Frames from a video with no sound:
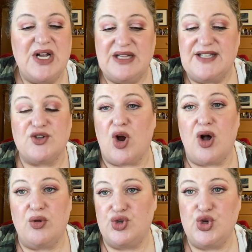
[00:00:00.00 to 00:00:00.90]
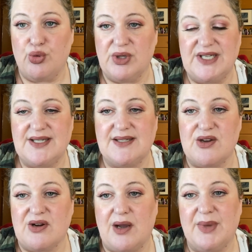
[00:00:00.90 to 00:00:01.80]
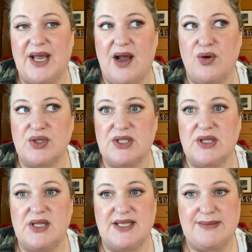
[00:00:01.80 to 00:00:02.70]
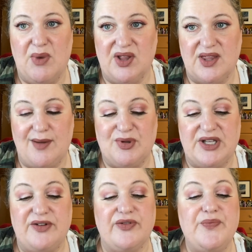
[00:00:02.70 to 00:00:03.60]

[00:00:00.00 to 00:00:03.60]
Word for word: These are all new releases that are coming out this month, I believe.